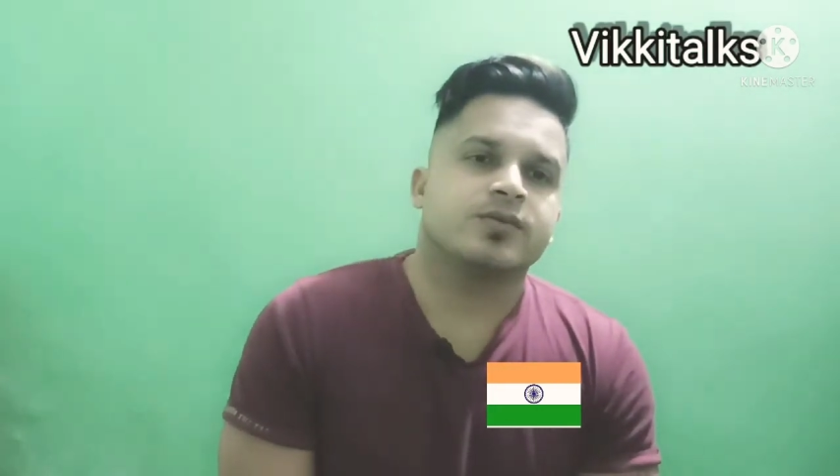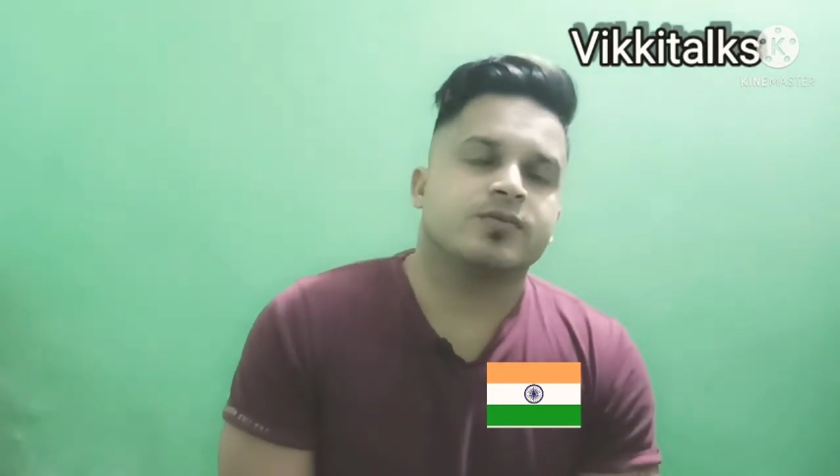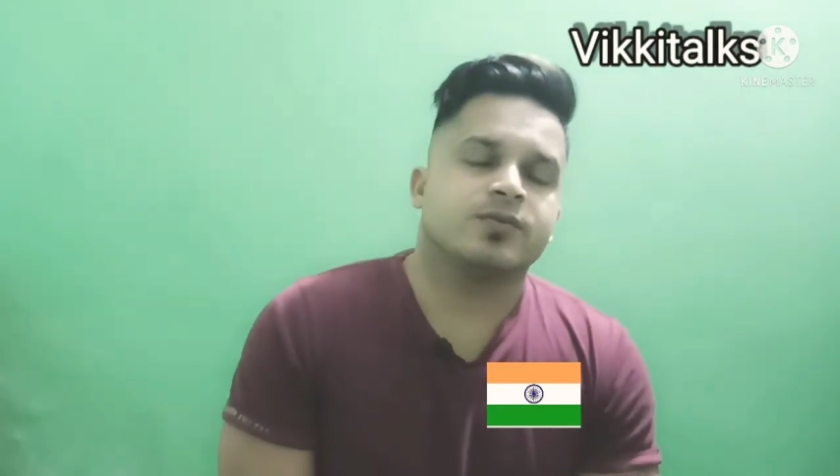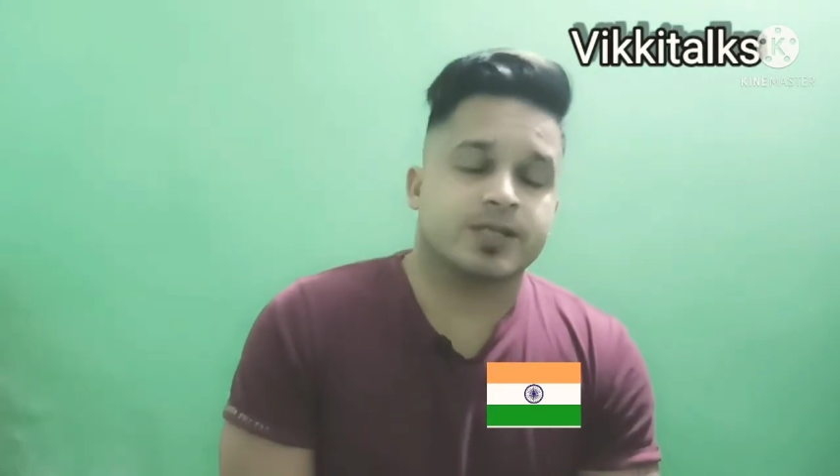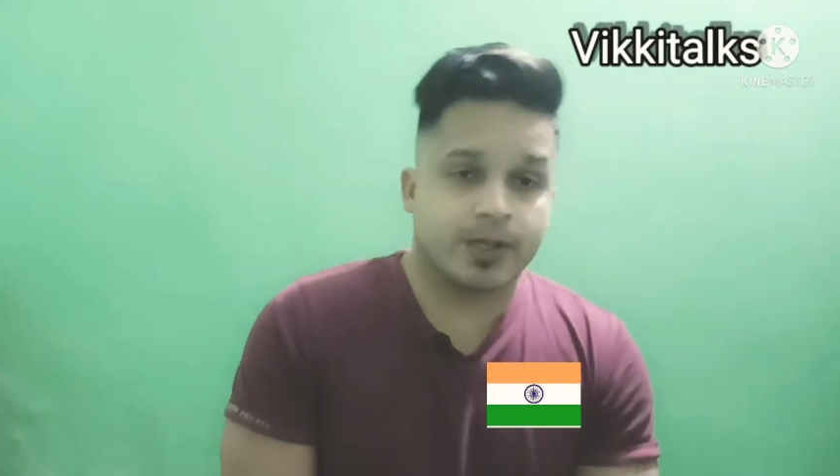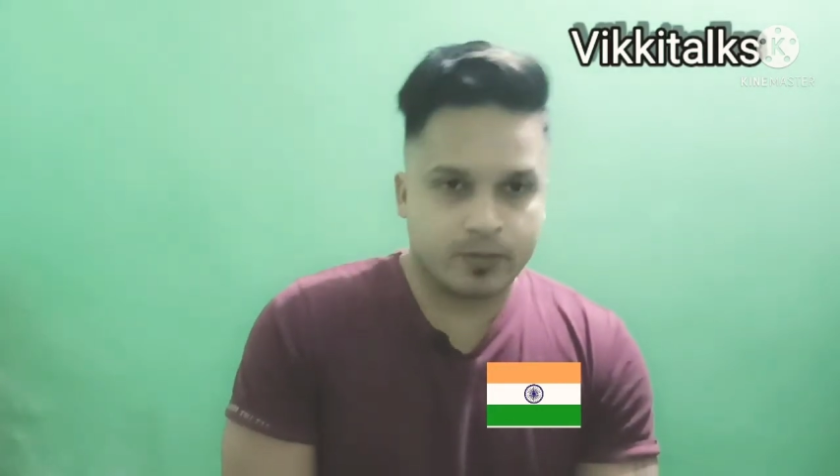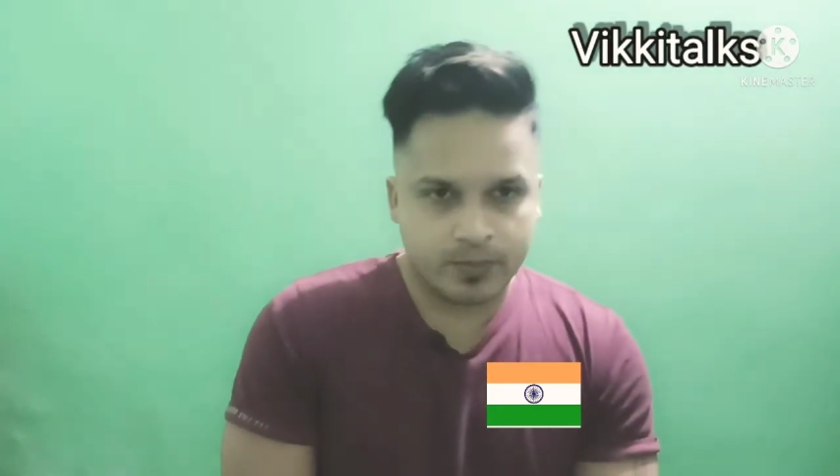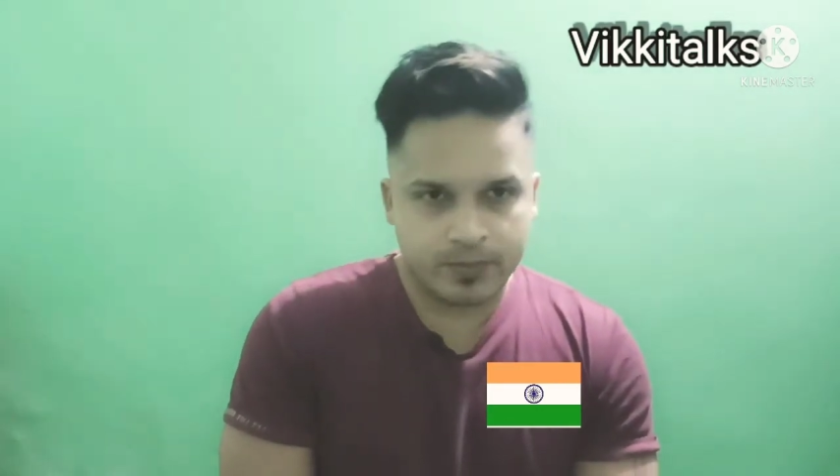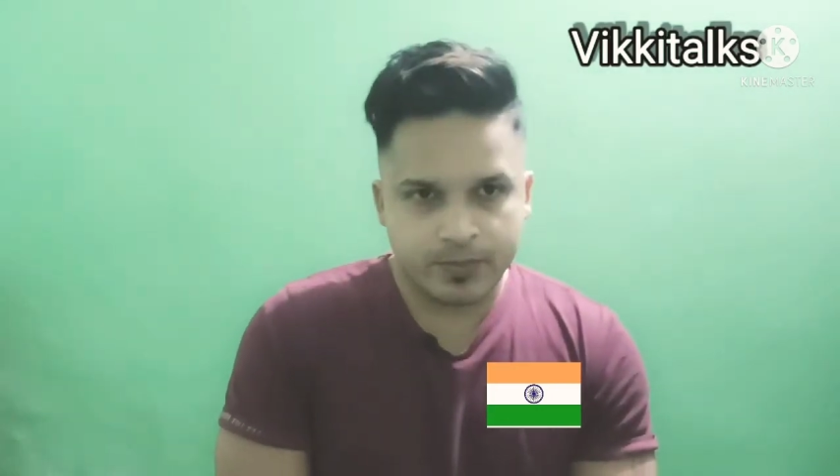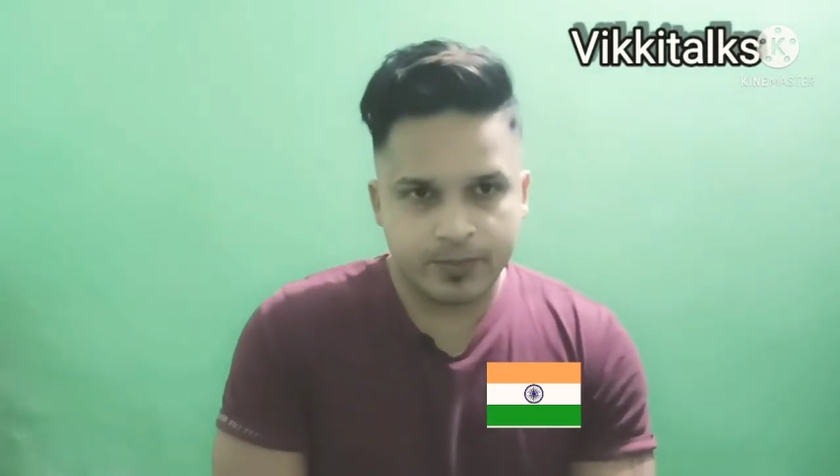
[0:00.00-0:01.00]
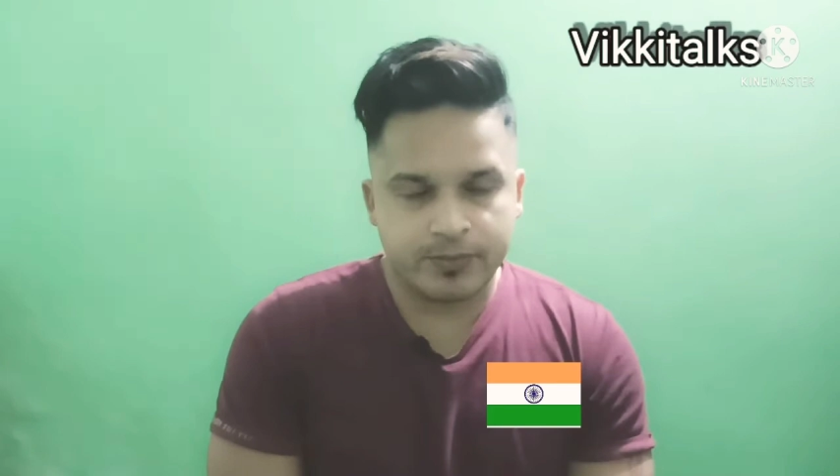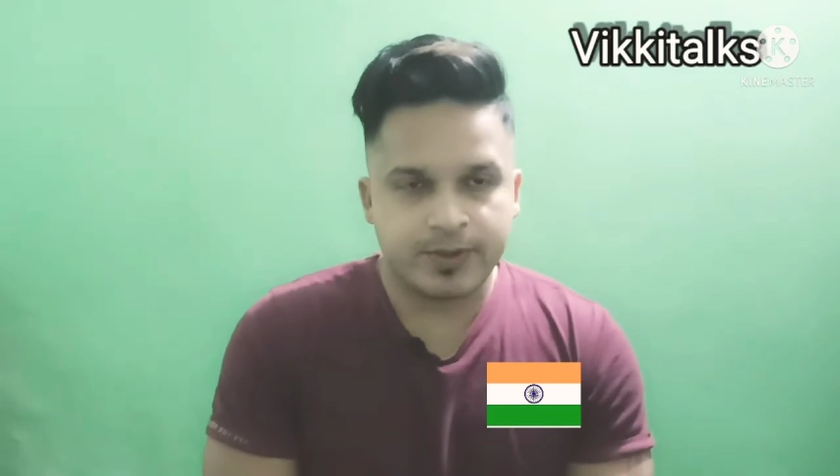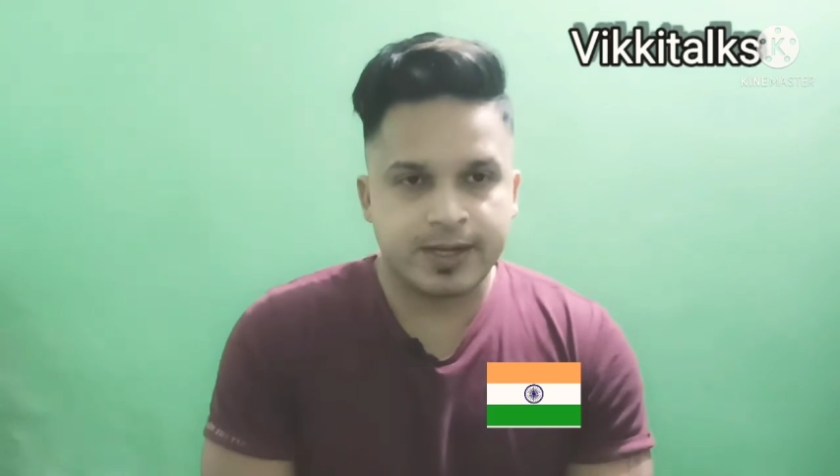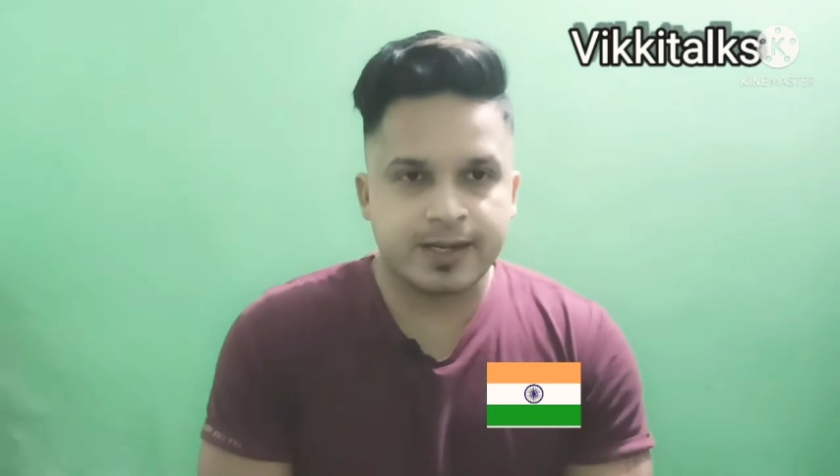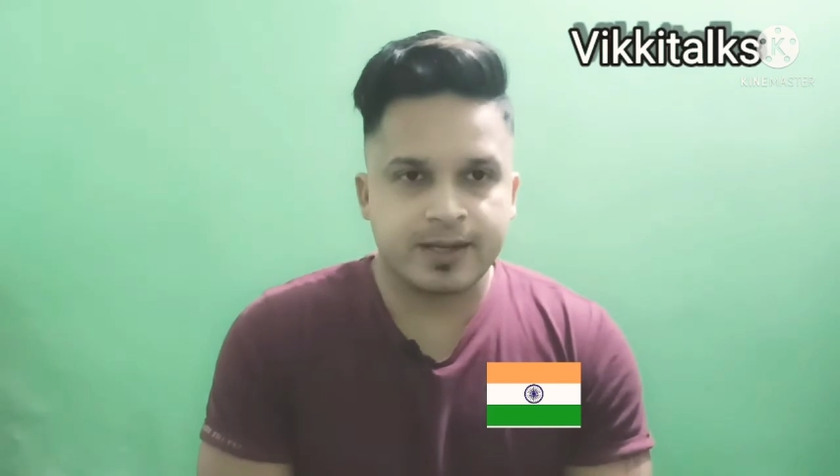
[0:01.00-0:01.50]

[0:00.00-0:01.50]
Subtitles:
what I felt